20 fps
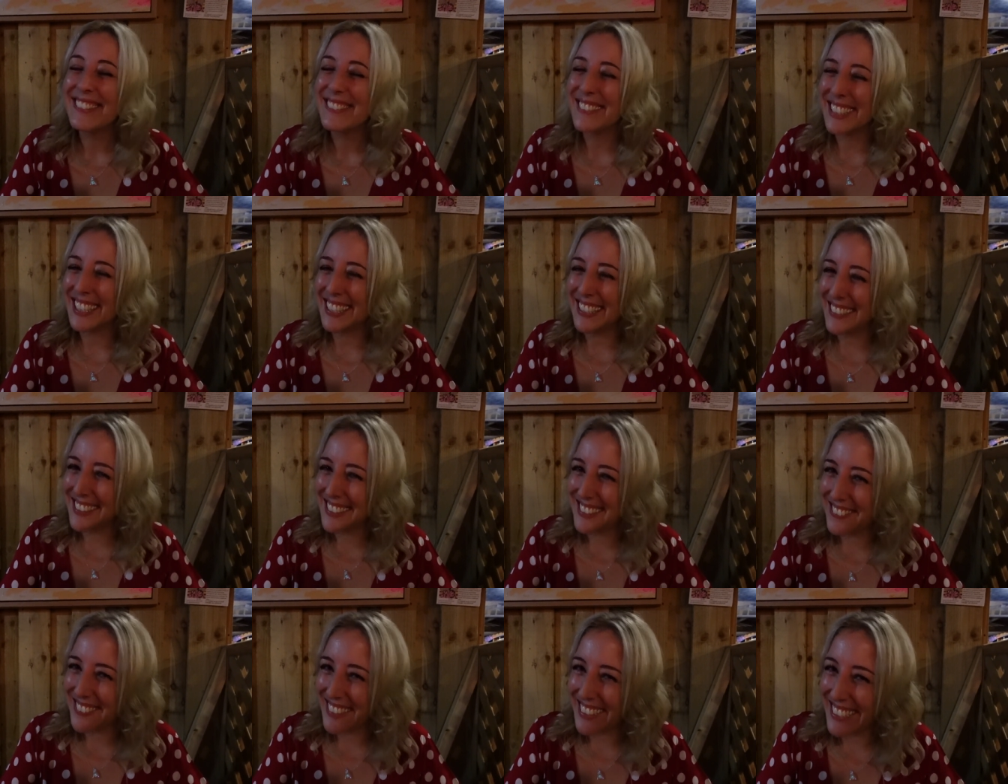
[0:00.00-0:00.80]
When I
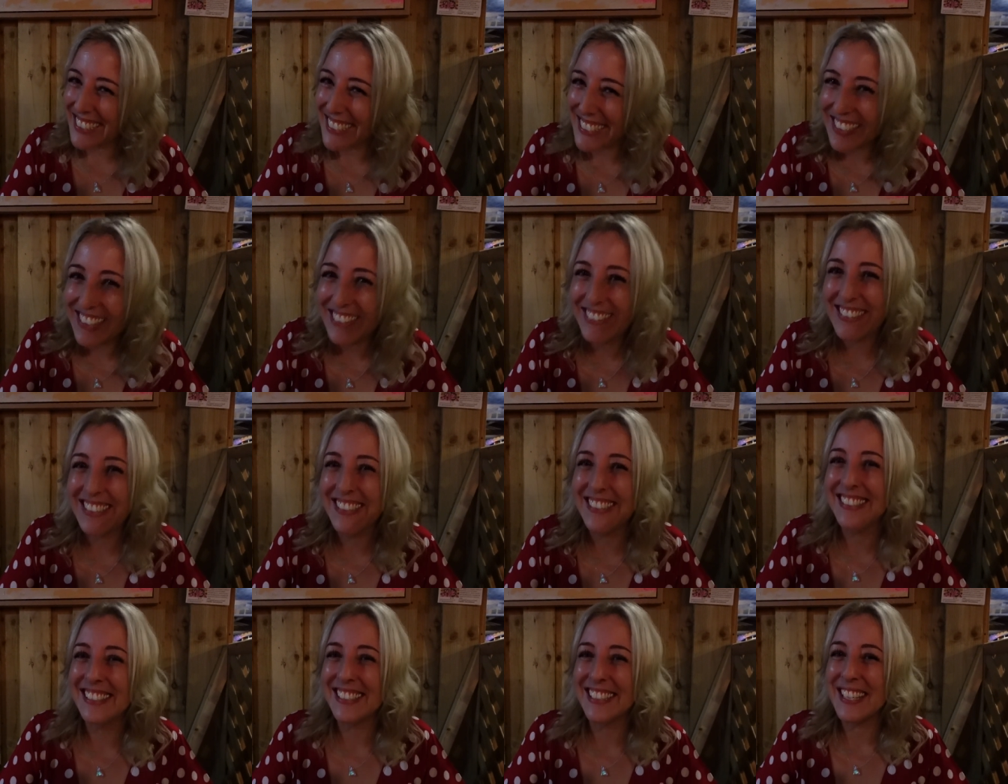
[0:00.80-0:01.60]
used to work on a
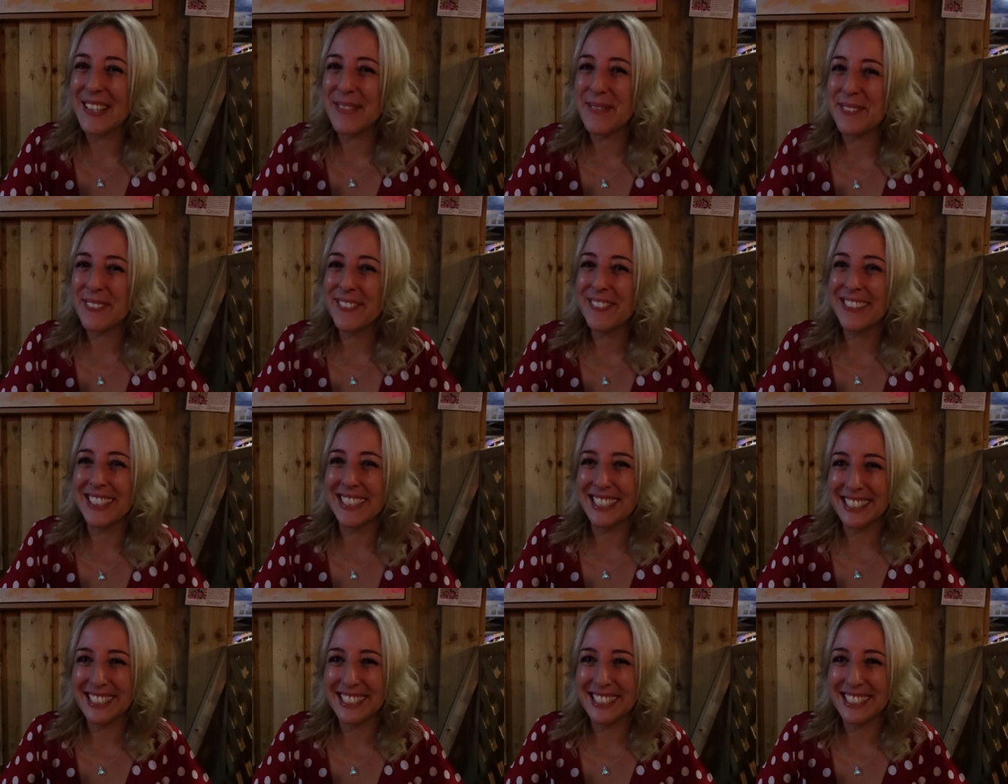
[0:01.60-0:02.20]
cruise ship, which